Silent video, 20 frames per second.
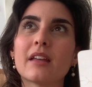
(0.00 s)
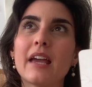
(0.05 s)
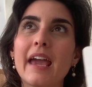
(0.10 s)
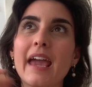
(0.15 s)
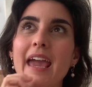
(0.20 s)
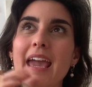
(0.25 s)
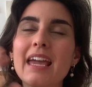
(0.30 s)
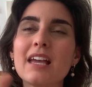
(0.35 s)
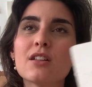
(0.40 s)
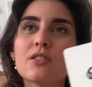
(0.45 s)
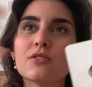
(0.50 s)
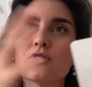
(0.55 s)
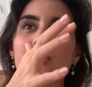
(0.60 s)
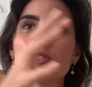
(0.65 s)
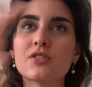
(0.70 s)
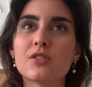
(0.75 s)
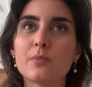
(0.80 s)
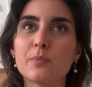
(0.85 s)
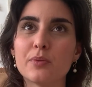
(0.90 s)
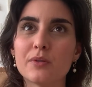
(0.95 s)
angles
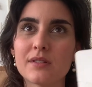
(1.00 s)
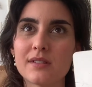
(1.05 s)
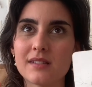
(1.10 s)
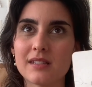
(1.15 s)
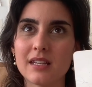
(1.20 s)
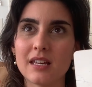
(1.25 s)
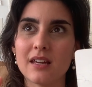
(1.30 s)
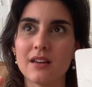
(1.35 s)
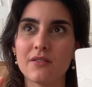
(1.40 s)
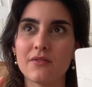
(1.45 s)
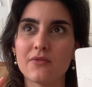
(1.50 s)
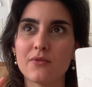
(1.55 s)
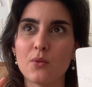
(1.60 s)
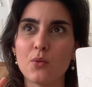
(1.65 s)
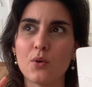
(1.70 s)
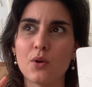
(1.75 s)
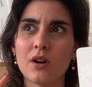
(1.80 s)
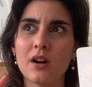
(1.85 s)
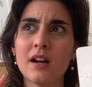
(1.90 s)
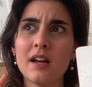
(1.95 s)
to perceive.
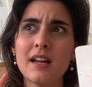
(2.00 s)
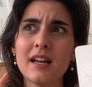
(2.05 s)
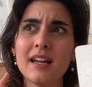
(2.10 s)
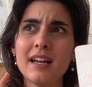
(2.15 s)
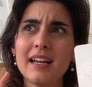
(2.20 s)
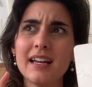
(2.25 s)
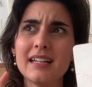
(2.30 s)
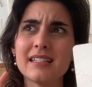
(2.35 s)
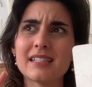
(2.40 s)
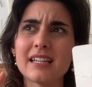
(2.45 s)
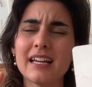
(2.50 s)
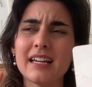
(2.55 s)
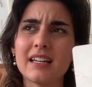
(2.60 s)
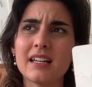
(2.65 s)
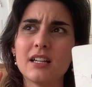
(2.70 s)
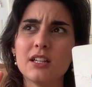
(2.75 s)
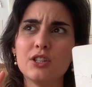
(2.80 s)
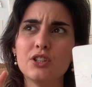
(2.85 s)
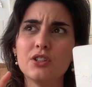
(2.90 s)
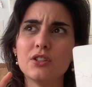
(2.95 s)
Or it's
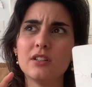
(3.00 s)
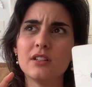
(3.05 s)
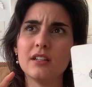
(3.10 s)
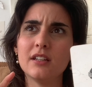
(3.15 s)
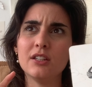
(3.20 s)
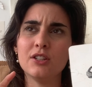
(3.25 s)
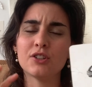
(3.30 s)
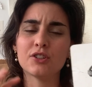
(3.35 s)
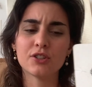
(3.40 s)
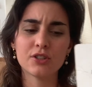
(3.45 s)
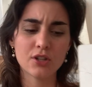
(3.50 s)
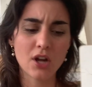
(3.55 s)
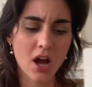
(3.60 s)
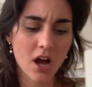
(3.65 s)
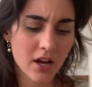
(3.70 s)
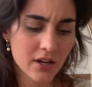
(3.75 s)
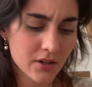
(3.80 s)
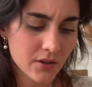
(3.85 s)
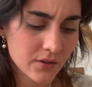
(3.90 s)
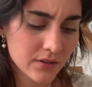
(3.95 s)
like you're
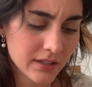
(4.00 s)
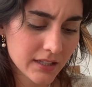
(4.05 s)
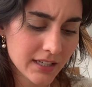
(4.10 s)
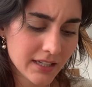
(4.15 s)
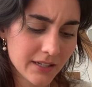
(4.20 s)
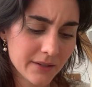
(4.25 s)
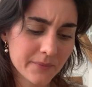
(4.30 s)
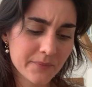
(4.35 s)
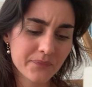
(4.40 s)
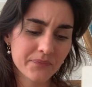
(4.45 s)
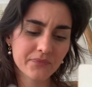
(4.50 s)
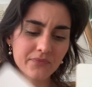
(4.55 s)
not only,